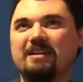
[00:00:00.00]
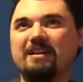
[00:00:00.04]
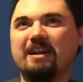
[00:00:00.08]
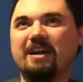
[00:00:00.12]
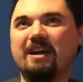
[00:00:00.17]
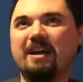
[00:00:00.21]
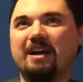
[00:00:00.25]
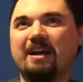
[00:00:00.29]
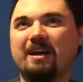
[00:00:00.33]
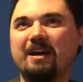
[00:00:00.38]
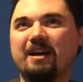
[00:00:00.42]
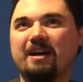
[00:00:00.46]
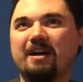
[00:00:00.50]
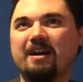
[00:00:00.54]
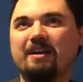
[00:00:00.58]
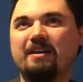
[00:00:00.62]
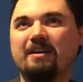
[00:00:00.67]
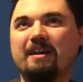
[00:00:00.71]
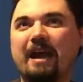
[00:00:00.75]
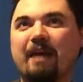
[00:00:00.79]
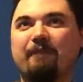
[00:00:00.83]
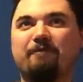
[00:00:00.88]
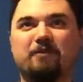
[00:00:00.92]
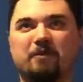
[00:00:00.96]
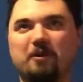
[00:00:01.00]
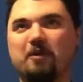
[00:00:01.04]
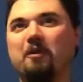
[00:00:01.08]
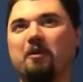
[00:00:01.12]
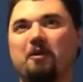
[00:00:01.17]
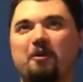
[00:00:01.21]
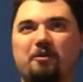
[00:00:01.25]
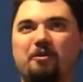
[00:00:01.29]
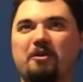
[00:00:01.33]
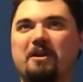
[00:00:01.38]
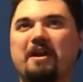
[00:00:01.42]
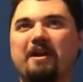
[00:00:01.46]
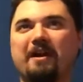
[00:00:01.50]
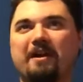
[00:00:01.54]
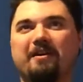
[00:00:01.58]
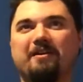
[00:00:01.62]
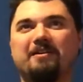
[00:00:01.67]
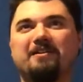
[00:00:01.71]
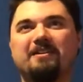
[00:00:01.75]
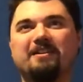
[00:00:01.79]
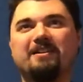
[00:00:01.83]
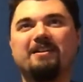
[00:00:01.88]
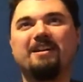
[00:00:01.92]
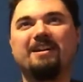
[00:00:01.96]
Uh, After Earth, yeah.
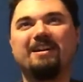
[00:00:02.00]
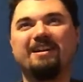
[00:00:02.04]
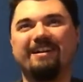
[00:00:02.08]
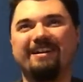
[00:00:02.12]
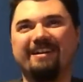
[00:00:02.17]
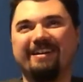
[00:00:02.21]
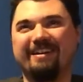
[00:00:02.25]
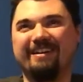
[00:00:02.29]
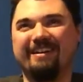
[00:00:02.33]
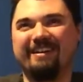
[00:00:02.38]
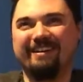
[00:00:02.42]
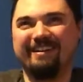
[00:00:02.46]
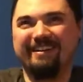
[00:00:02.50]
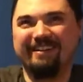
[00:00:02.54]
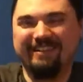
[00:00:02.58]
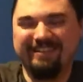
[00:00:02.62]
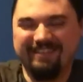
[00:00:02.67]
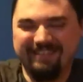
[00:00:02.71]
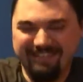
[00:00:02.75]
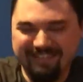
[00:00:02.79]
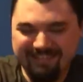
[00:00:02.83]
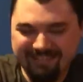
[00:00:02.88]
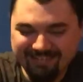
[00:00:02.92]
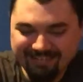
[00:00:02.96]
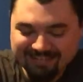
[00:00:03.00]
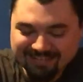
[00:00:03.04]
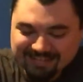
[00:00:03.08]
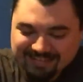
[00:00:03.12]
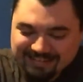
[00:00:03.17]
oh, oh wow.